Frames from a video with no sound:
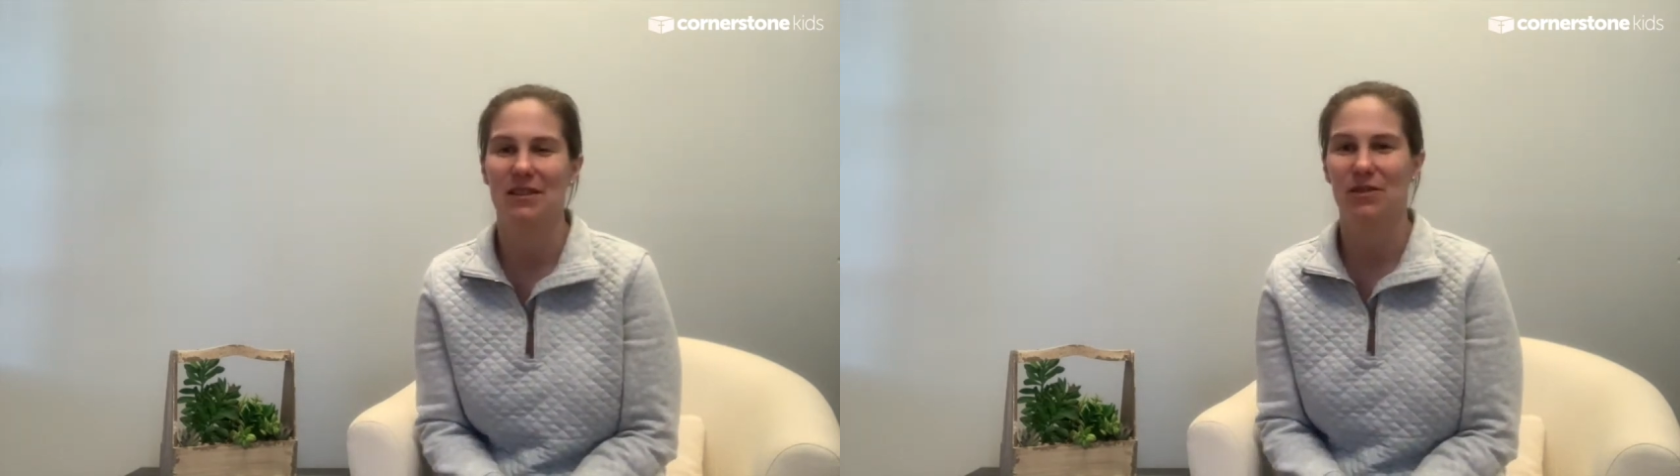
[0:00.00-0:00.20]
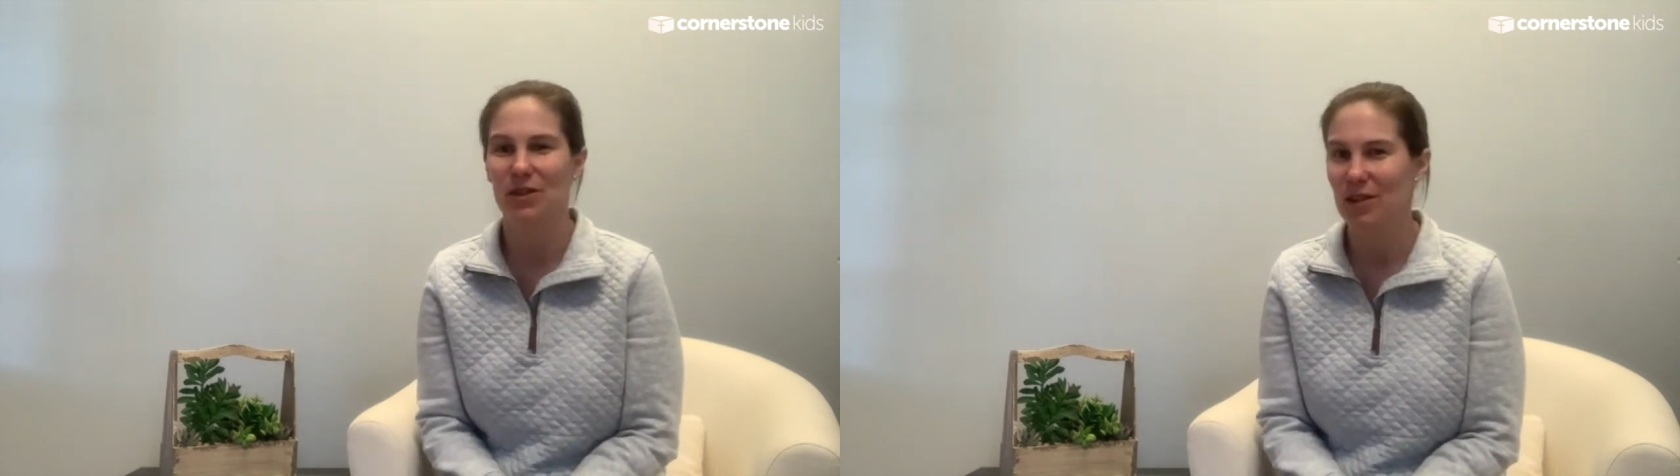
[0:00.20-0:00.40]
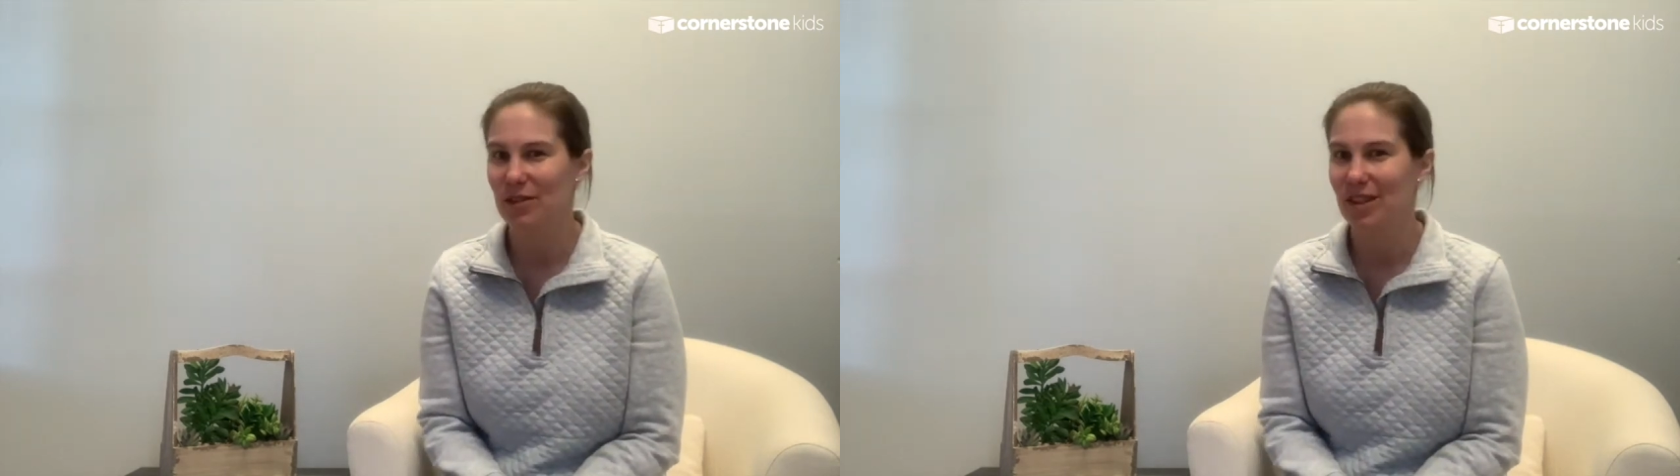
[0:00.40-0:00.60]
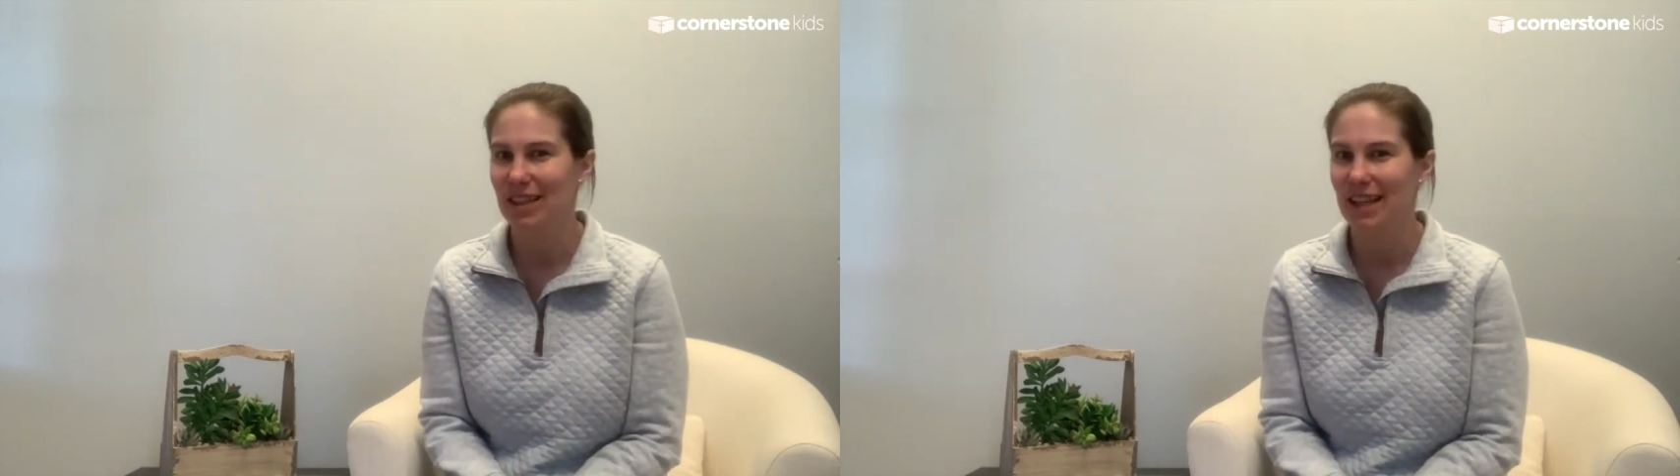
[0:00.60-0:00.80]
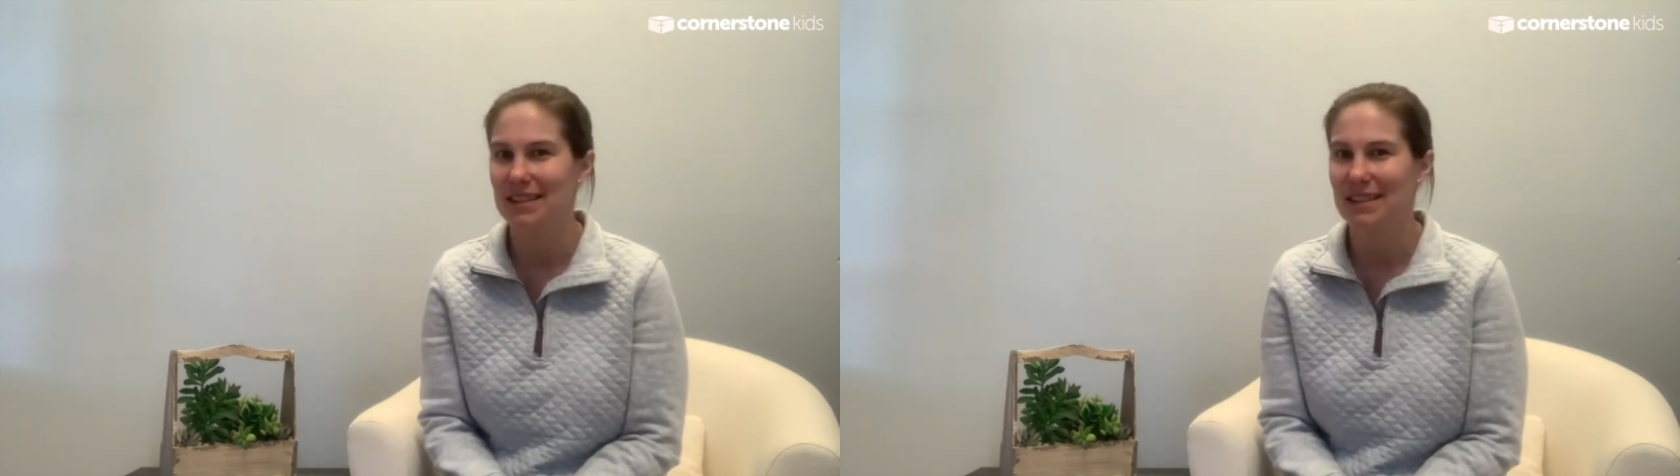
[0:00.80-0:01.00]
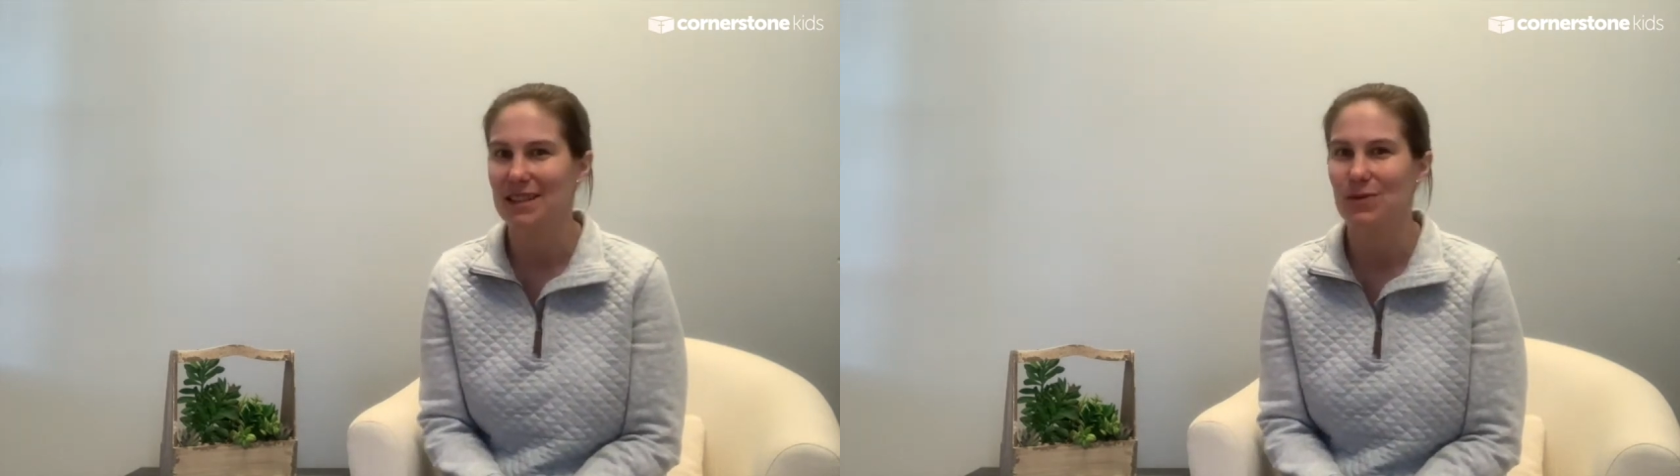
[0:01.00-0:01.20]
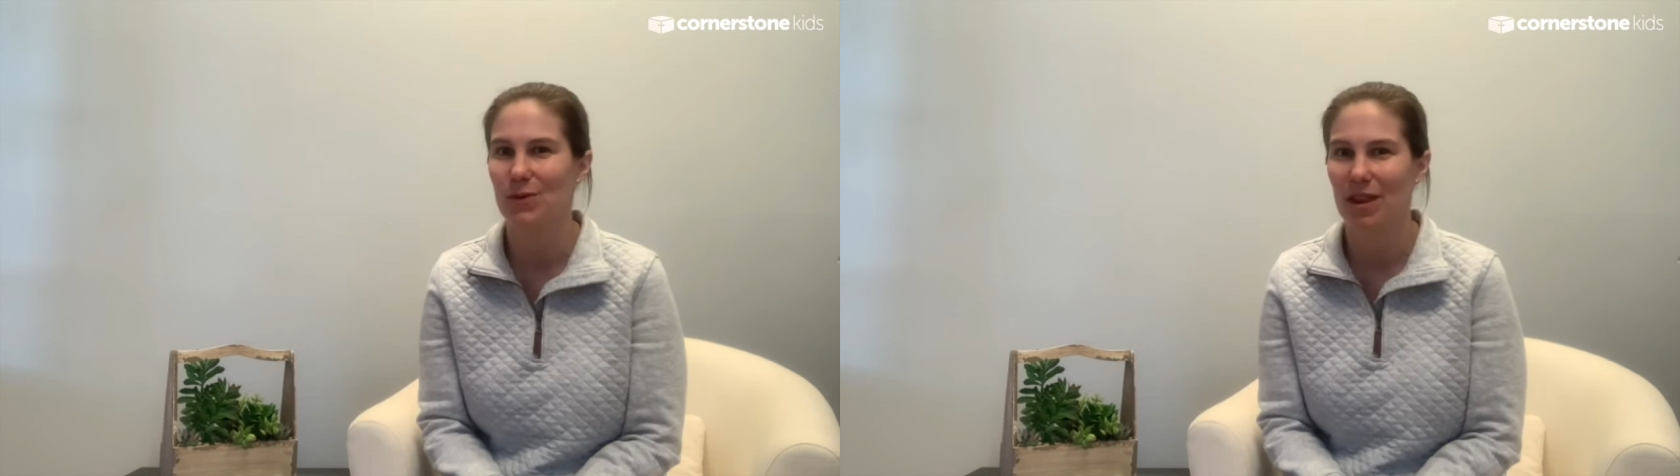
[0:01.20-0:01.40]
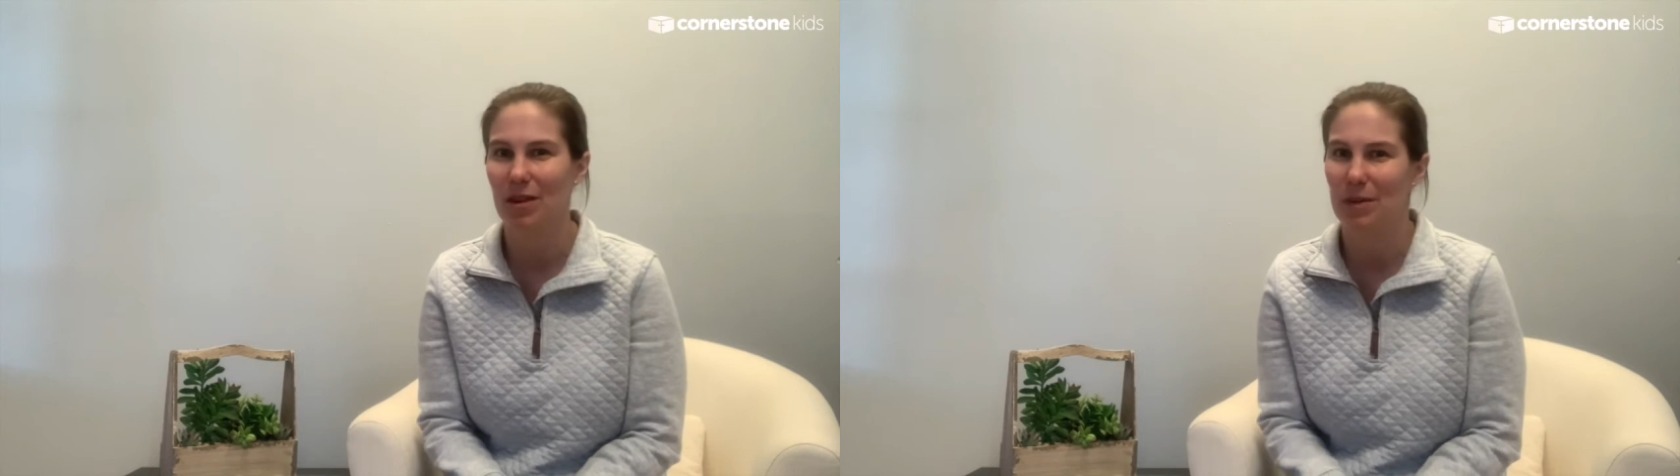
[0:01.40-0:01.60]
a few different lessons
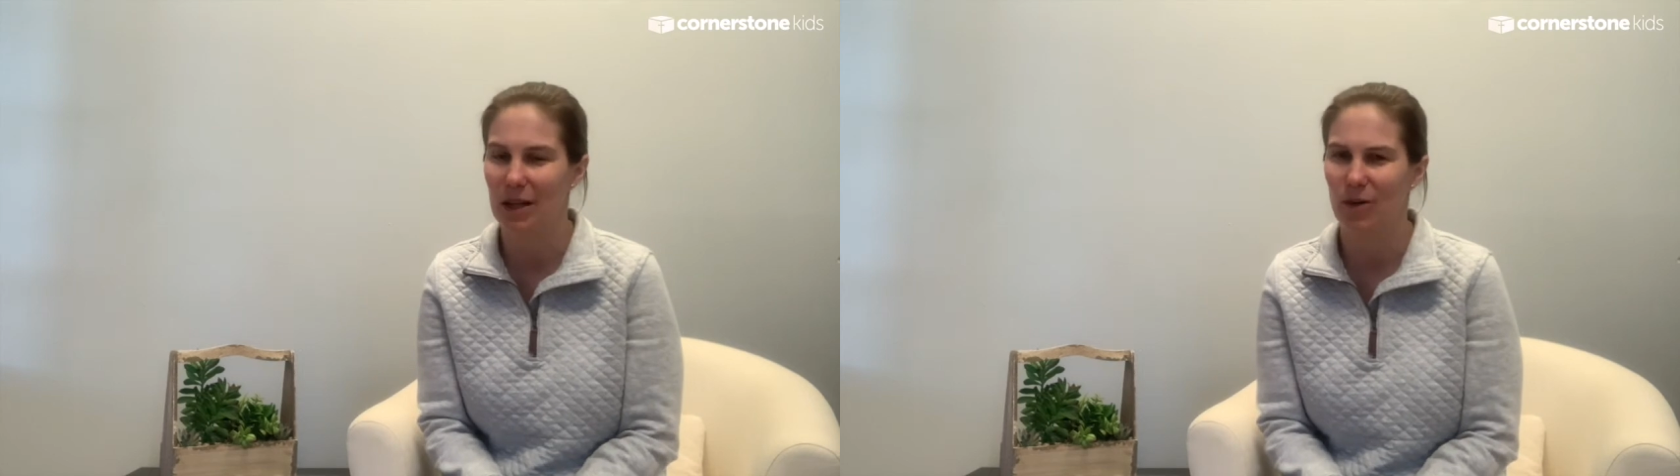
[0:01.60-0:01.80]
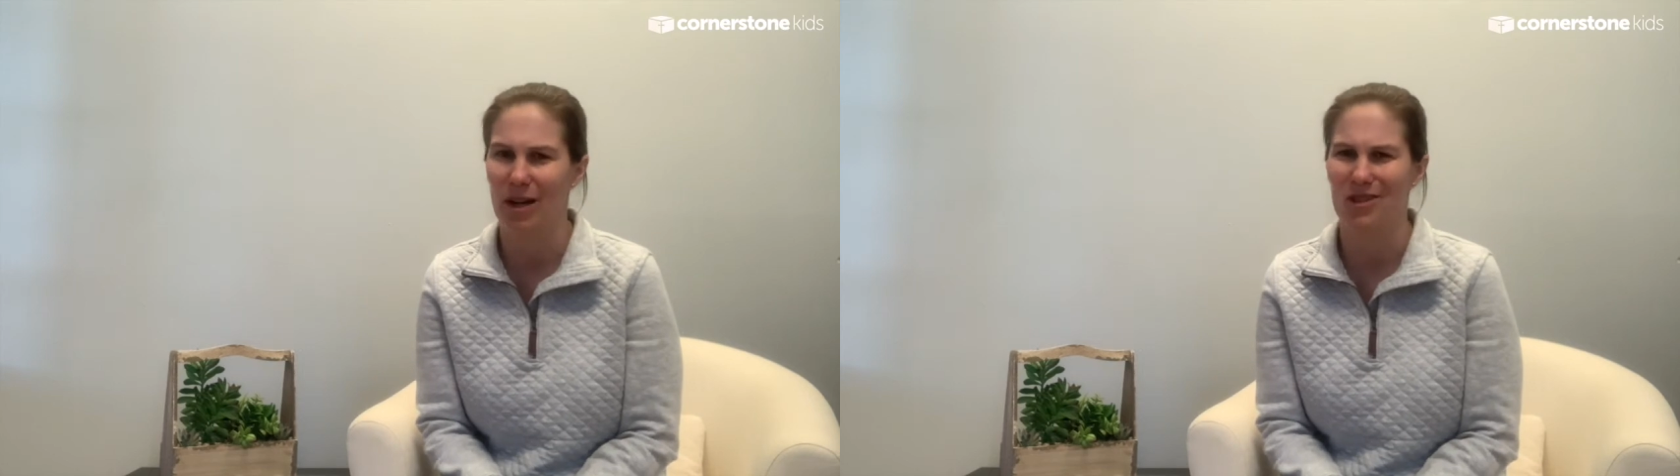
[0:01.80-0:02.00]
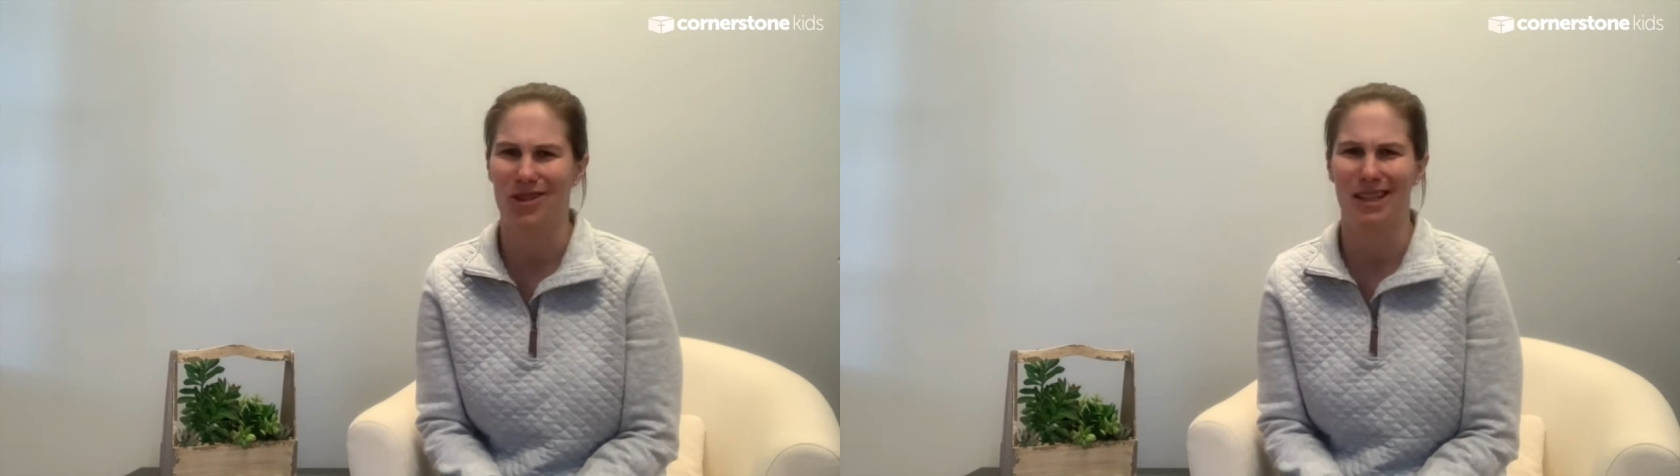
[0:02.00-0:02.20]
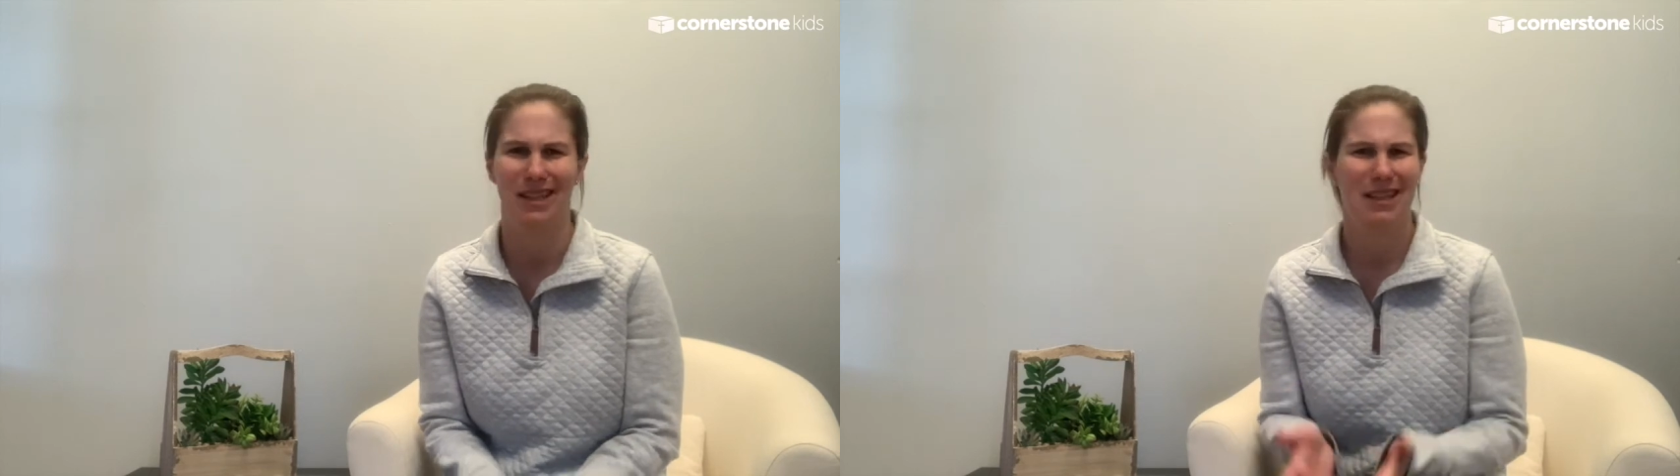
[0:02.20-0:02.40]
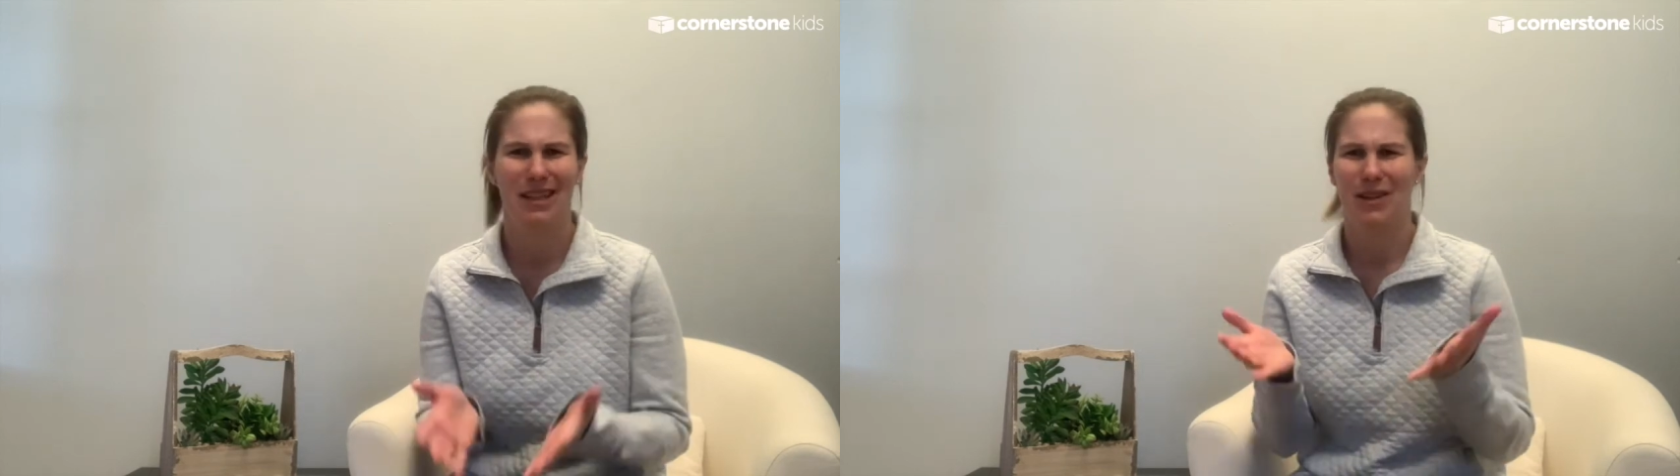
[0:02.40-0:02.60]
with the big question,